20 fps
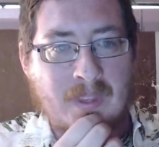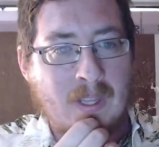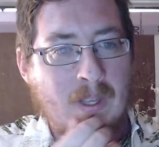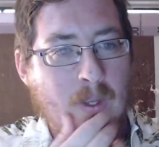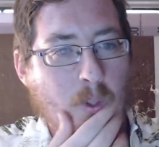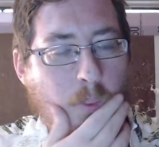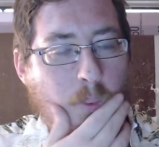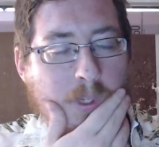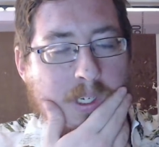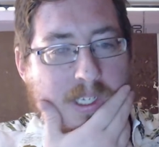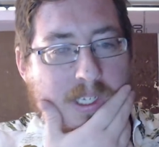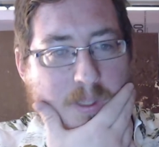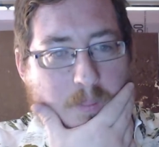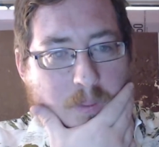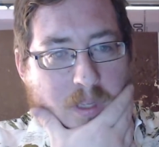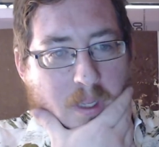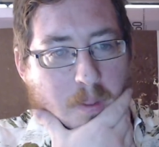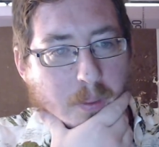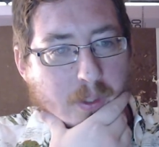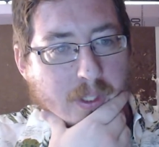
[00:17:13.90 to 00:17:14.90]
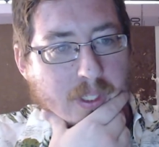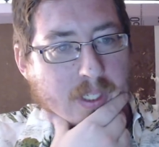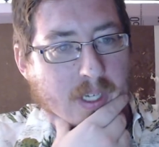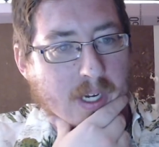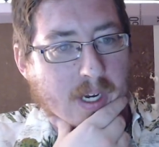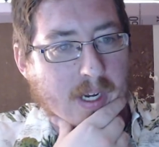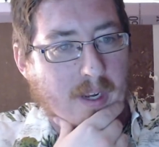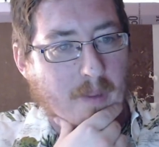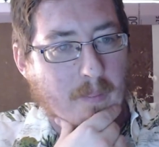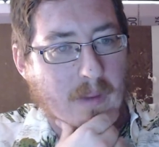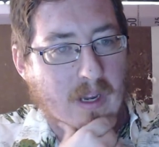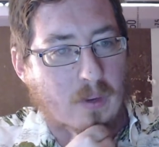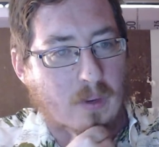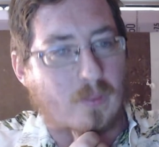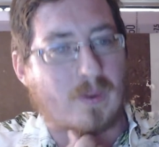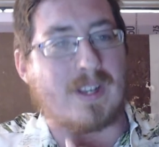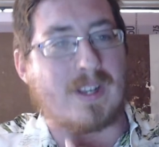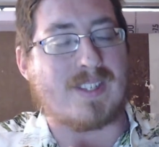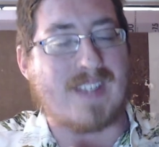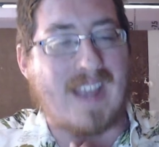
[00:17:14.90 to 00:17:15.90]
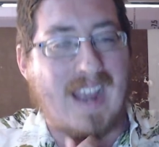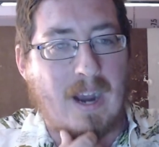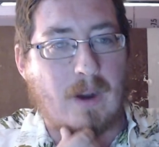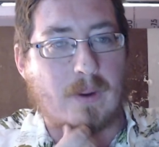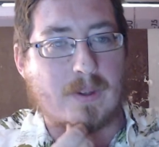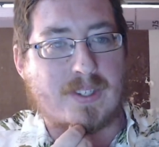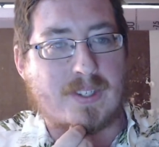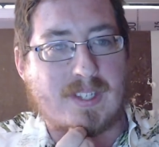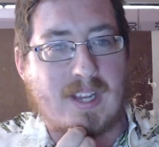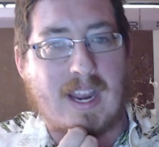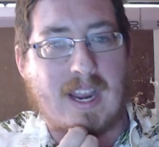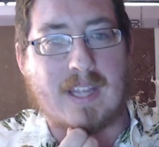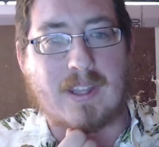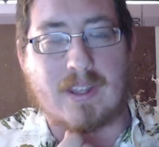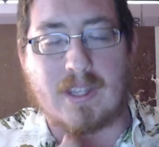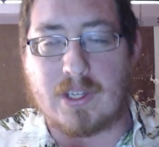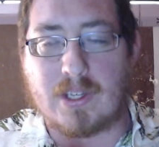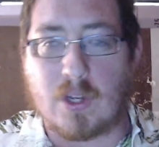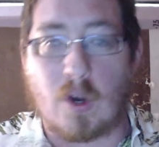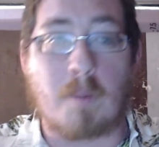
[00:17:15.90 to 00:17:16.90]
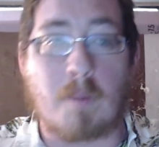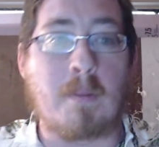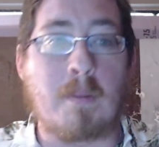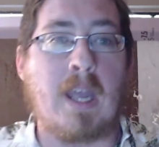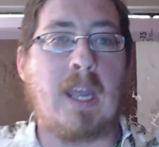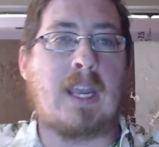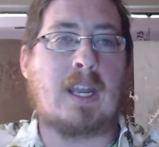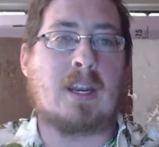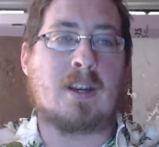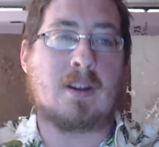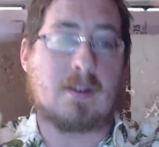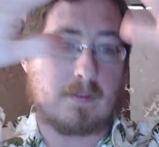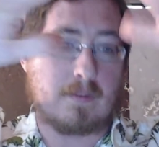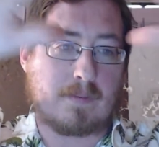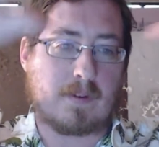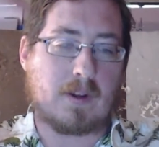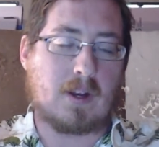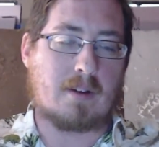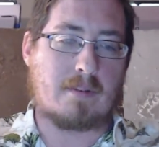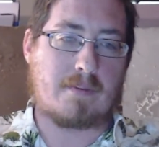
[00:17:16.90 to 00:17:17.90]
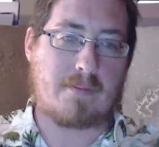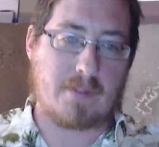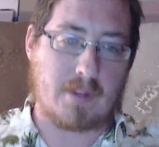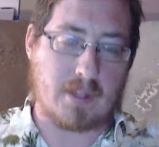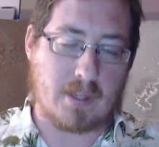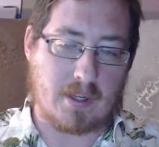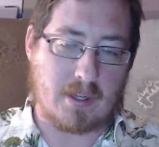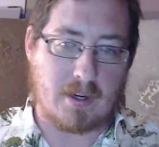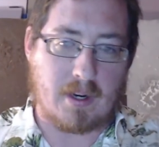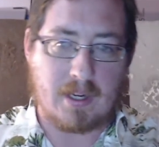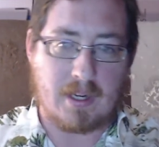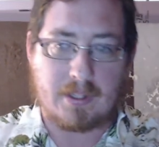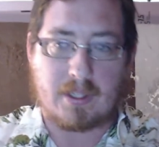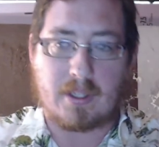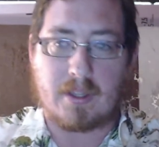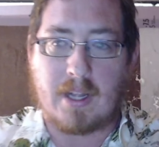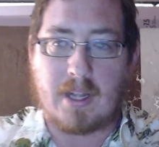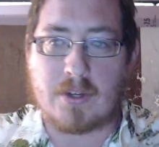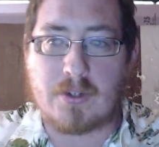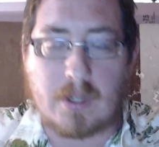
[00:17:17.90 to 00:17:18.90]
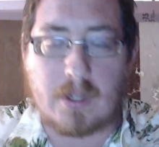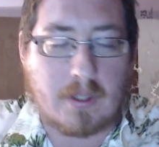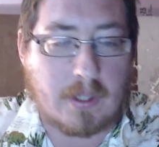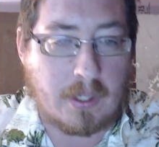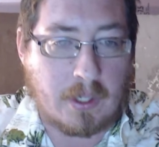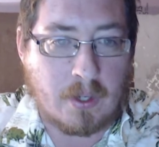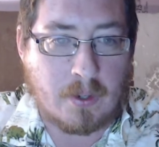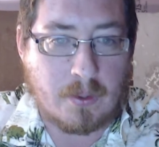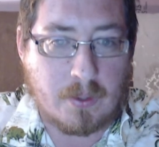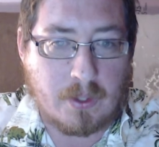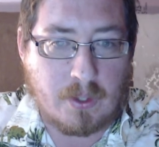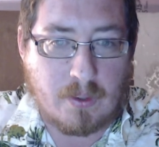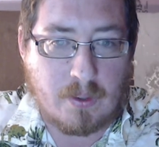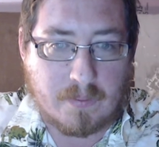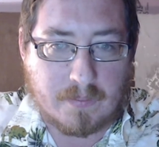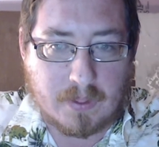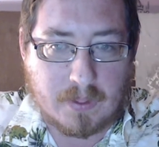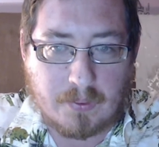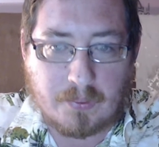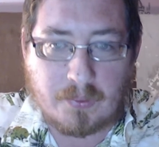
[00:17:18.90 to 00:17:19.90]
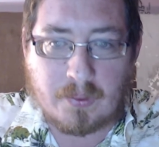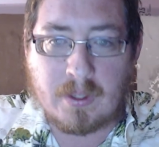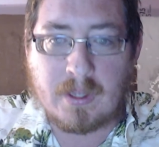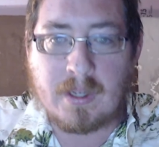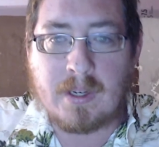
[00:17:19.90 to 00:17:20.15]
We need to be able to talk about what is outside the domain of the ontologically known universe.